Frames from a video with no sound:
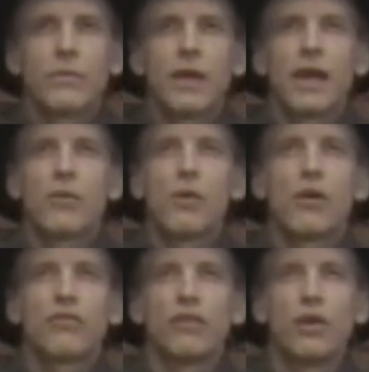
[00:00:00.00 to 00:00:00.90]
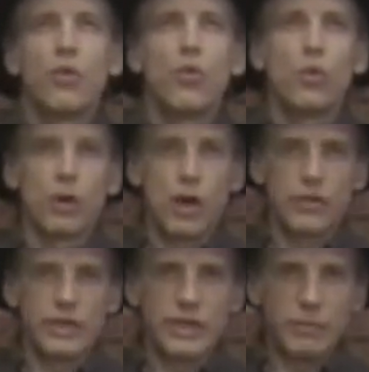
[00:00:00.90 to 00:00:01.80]
I had to walk slow
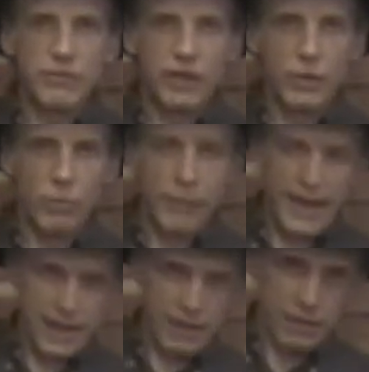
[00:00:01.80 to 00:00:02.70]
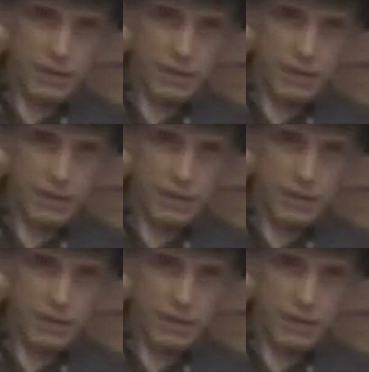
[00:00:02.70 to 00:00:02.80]
along the deep cinder bank,